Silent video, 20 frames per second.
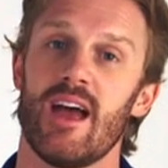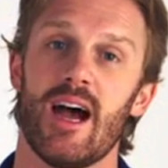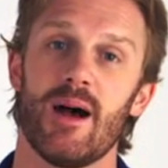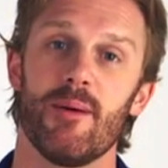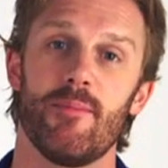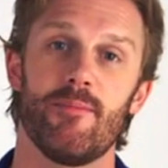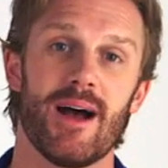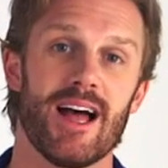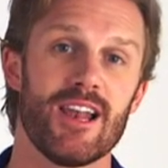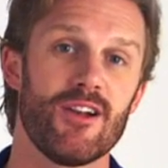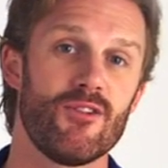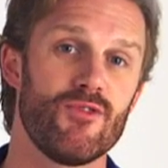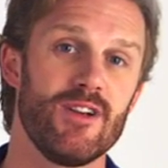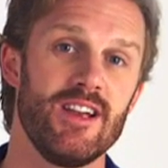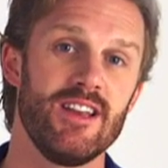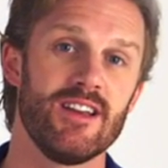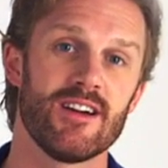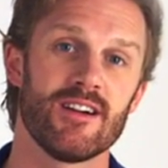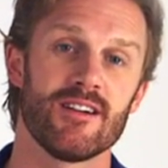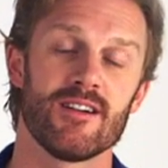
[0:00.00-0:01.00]
a
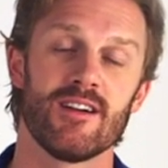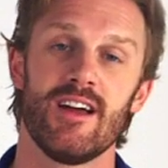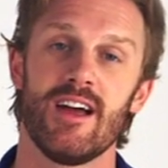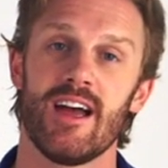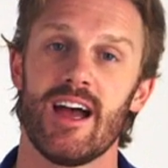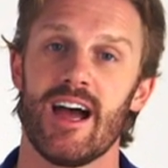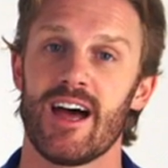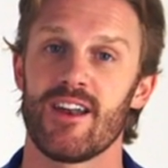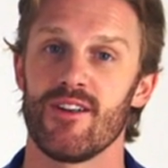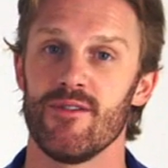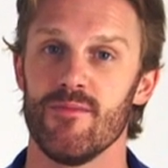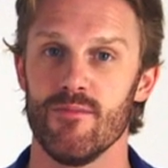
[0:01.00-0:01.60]
ballerina, and a